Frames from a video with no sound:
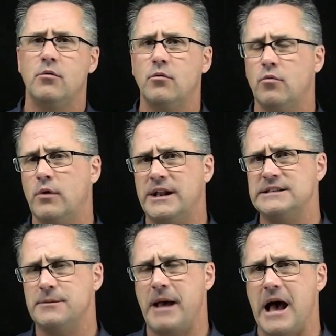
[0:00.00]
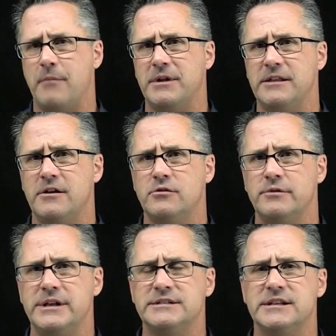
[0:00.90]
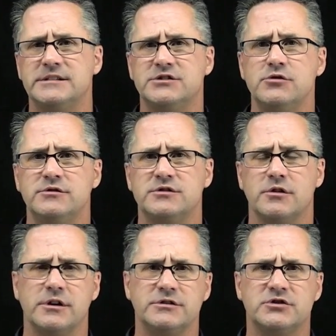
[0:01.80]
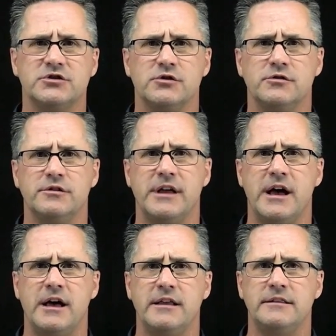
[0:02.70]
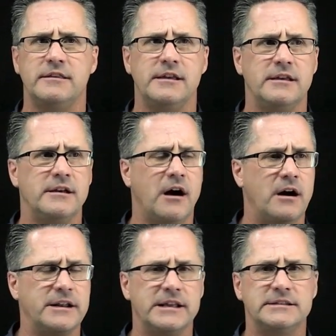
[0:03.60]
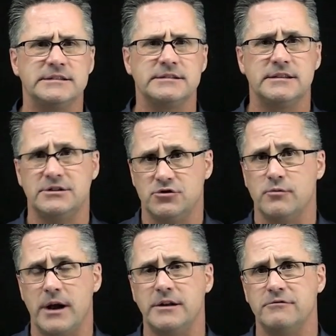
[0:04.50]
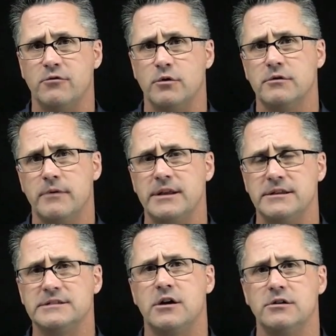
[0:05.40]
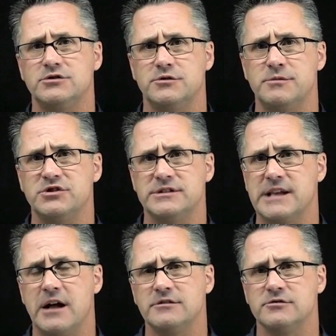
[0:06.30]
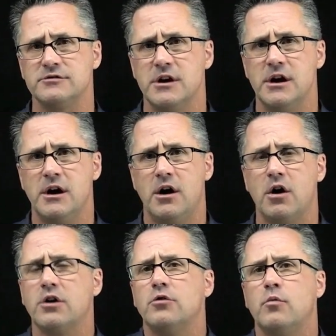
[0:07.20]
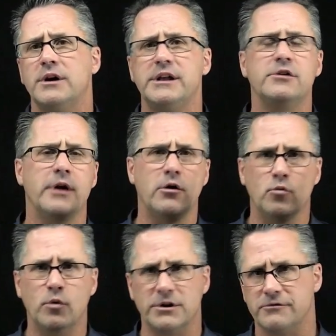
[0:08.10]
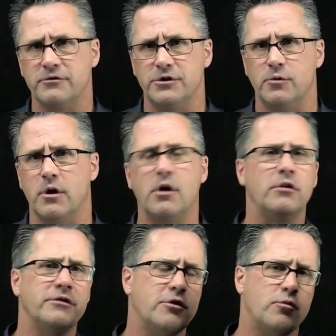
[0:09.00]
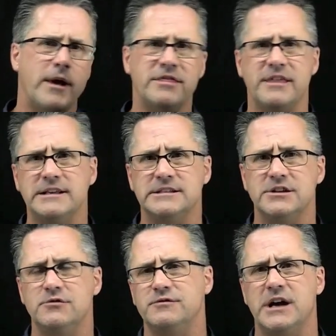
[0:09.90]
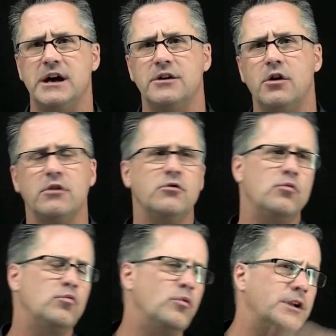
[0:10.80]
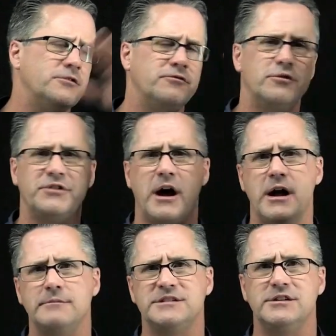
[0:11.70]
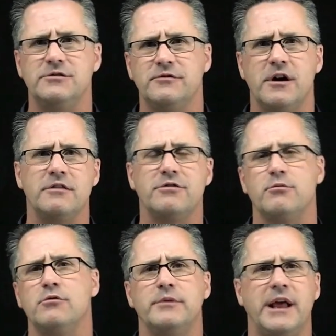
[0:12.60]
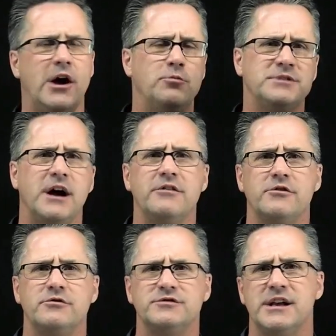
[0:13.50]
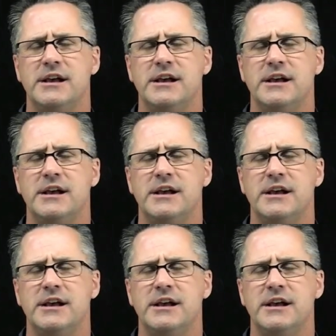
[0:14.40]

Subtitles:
What ends up happening, though, is that students are concerned that the audience that you're writing for, right, these college admissions counselors, are going to want to hear how wonderful you are, all the great things that you've done, all the wonderful times that you've gone through and helped others